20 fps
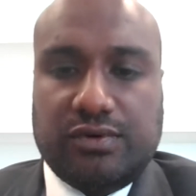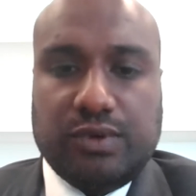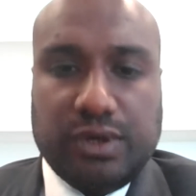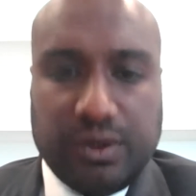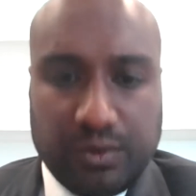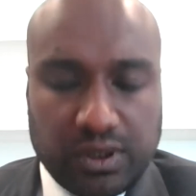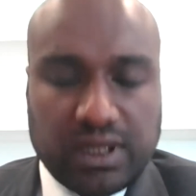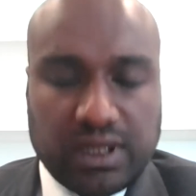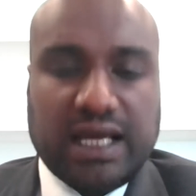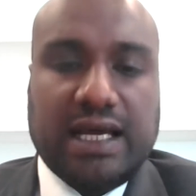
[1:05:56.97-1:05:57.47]

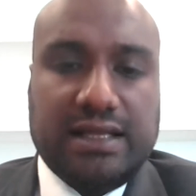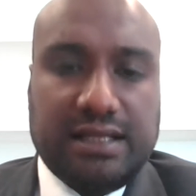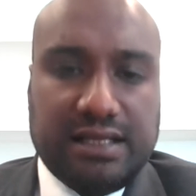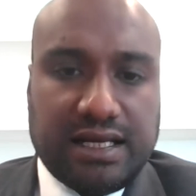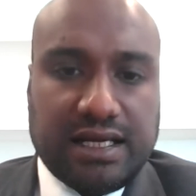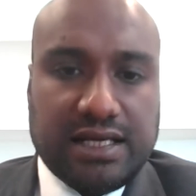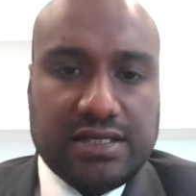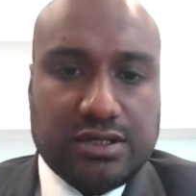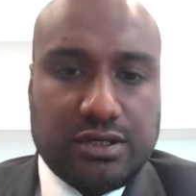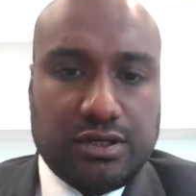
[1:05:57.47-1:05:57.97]
we will hand the
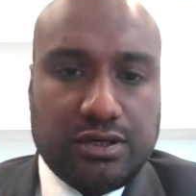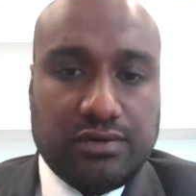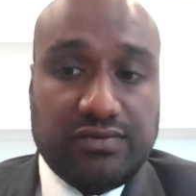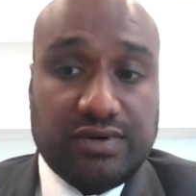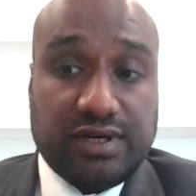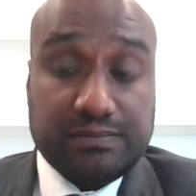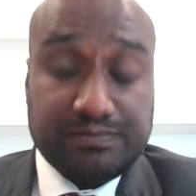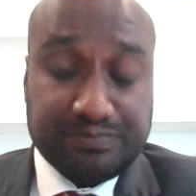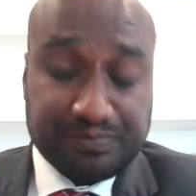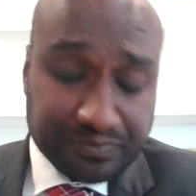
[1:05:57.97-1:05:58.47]
data
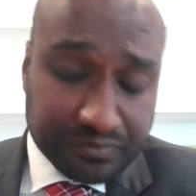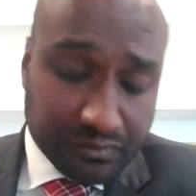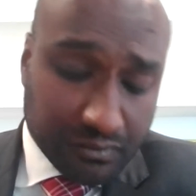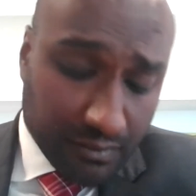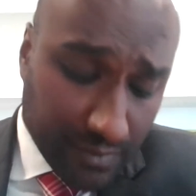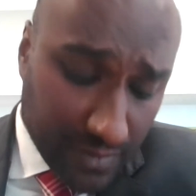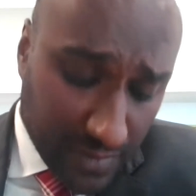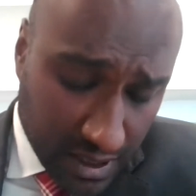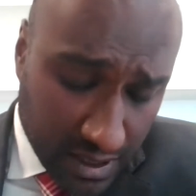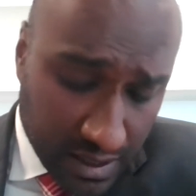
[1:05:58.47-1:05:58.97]
over.
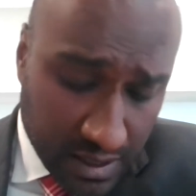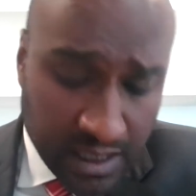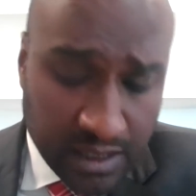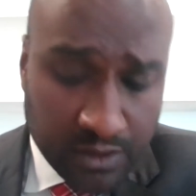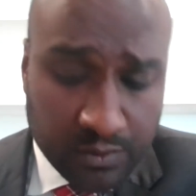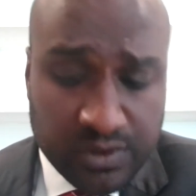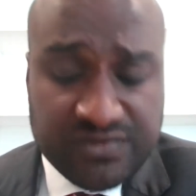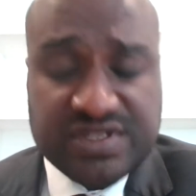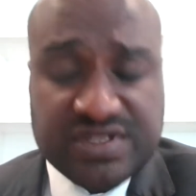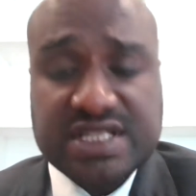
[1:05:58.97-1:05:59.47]

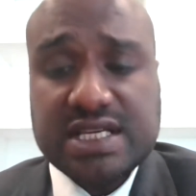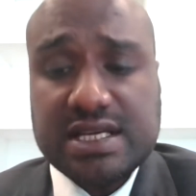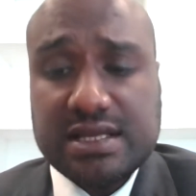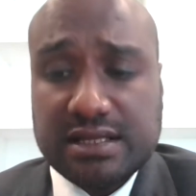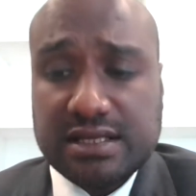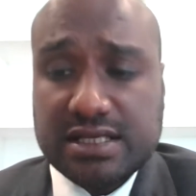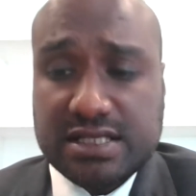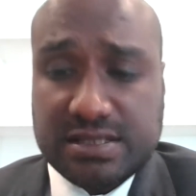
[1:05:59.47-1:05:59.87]
And we've seen